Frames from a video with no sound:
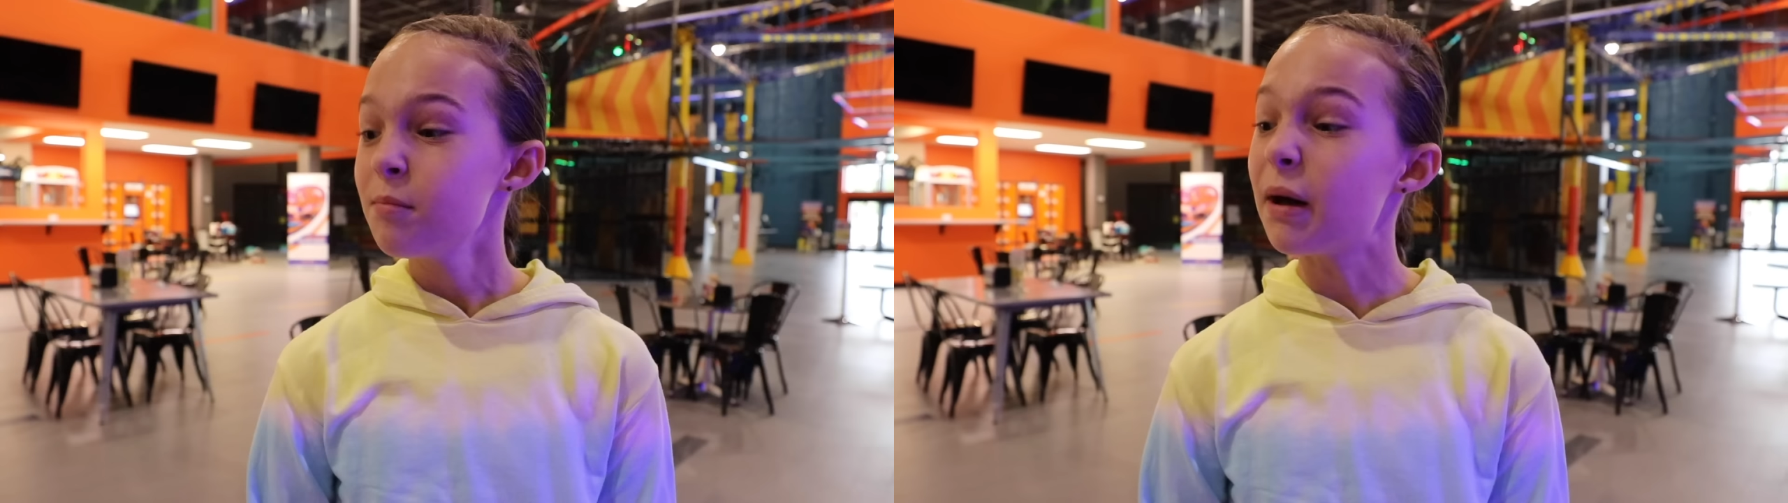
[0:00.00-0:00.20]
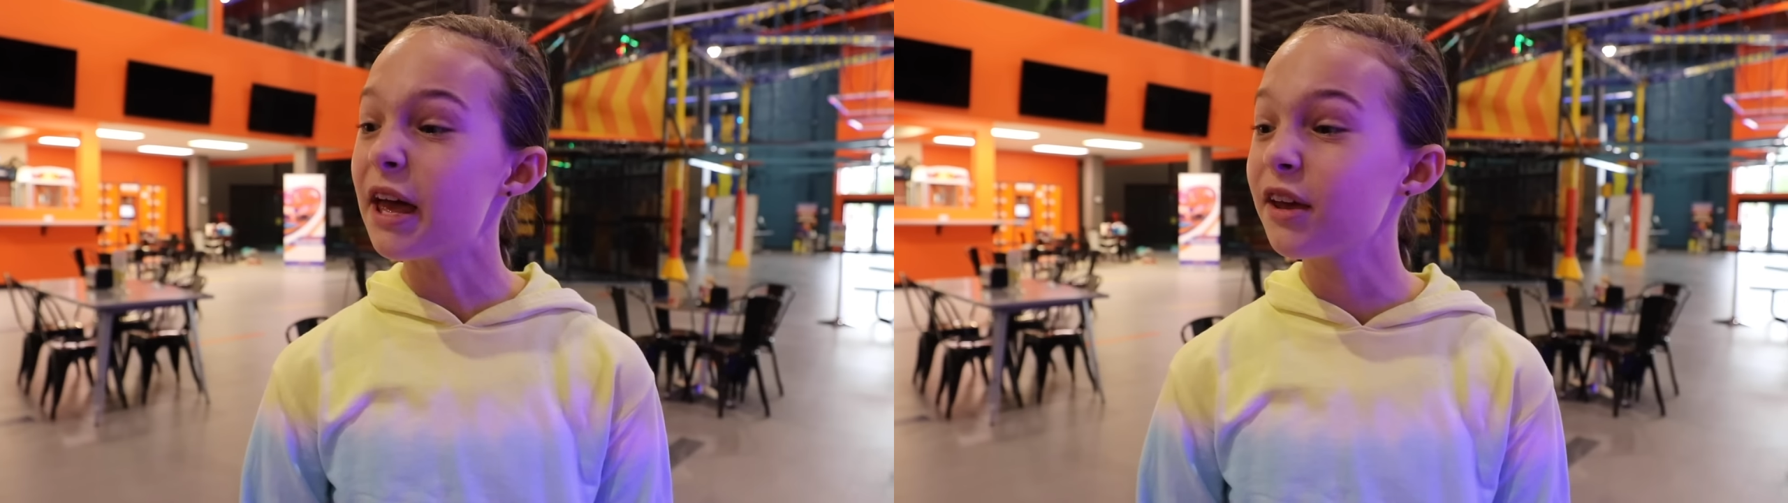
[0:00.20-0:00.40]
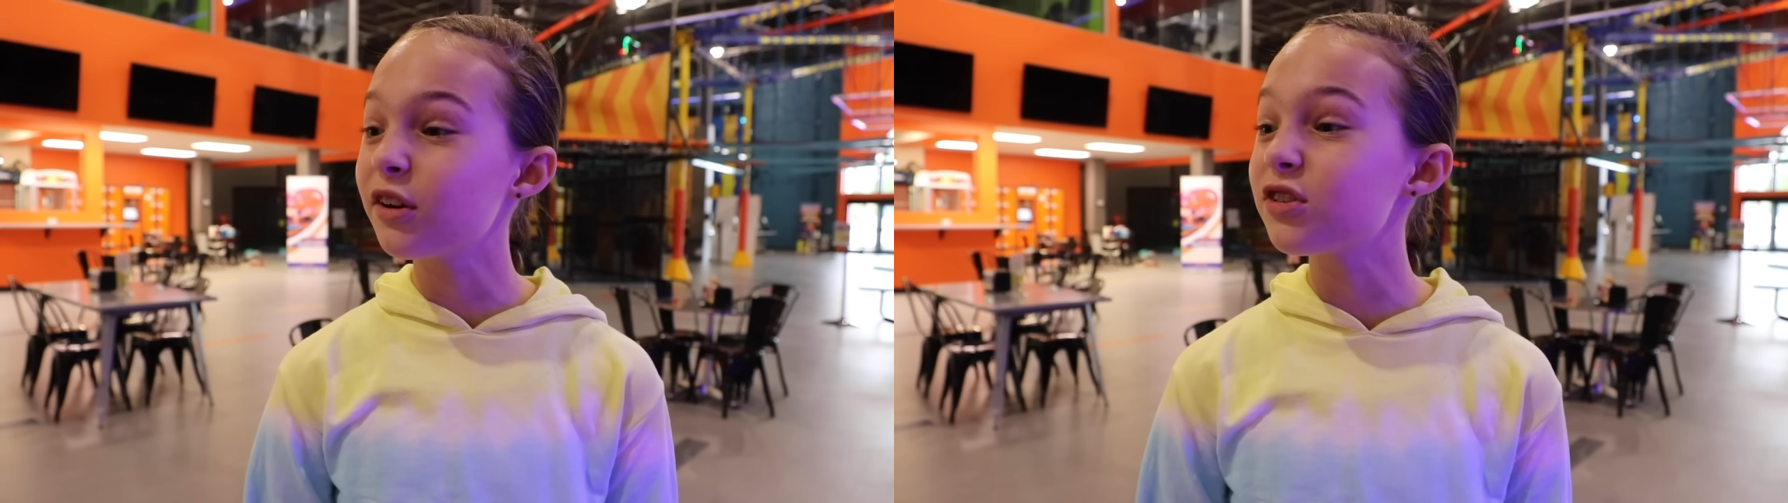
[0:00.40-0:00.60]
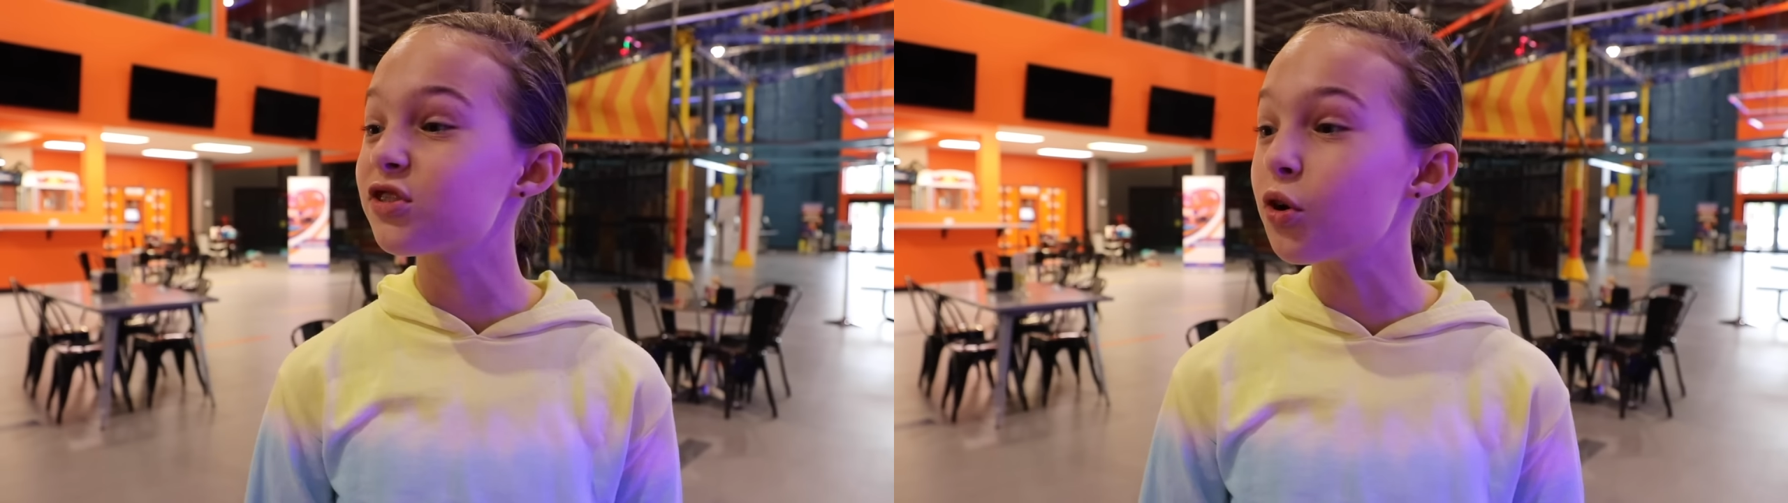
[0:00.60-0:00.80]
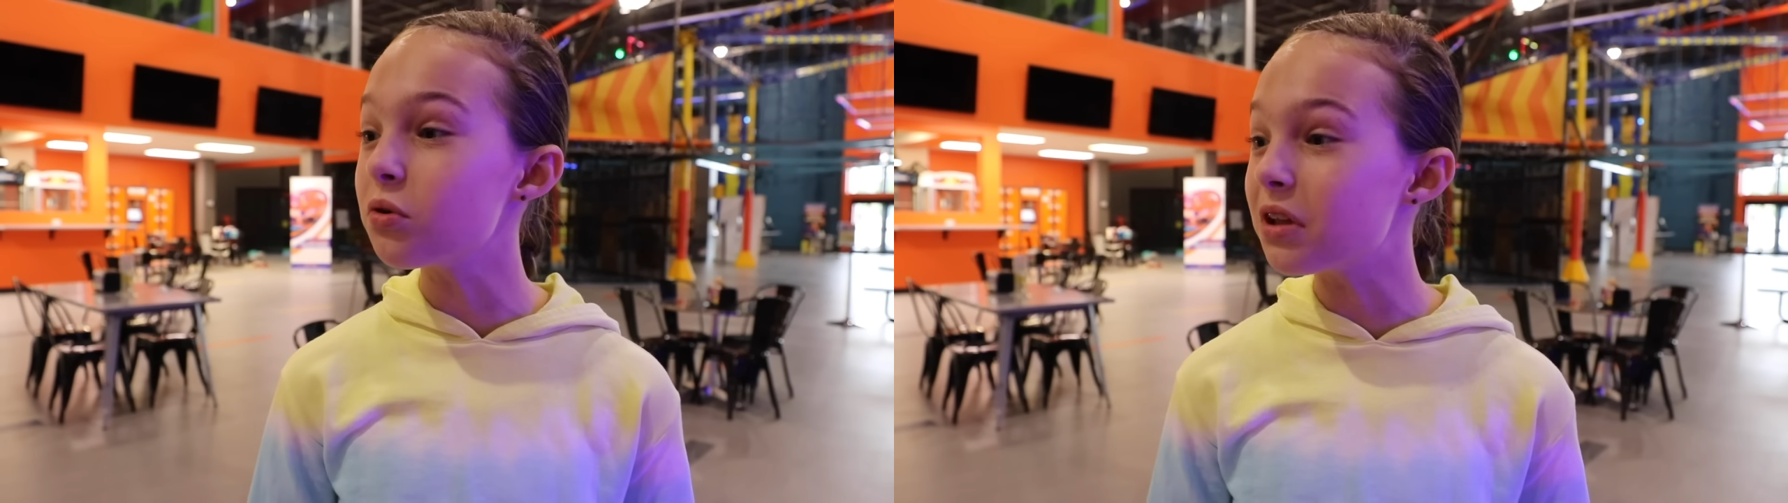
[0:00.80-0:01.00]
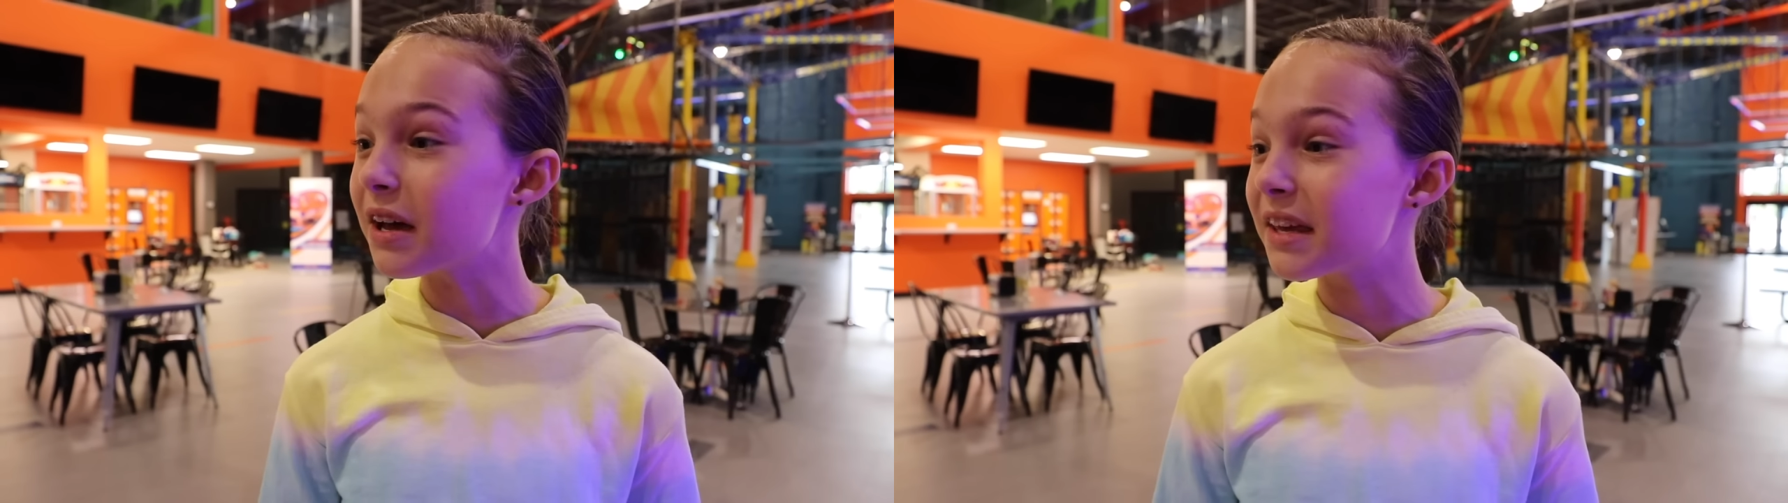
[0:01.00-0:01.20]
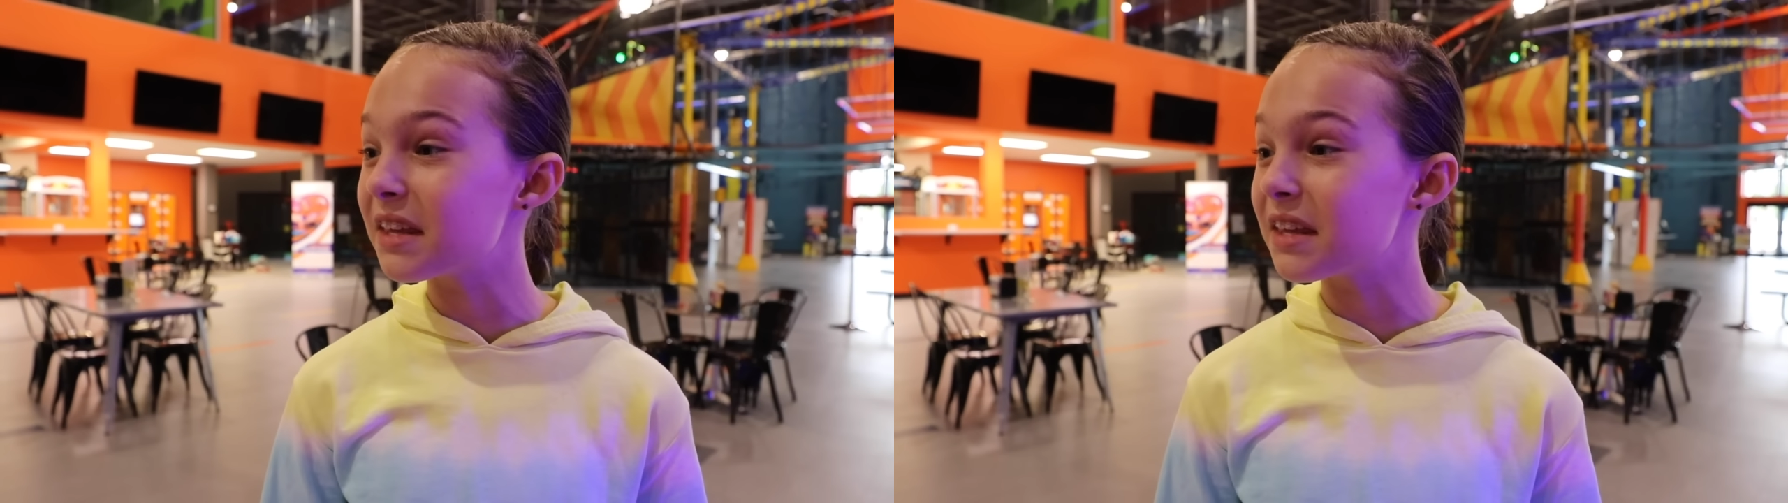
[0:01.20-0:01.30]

Maya, you're so lucky.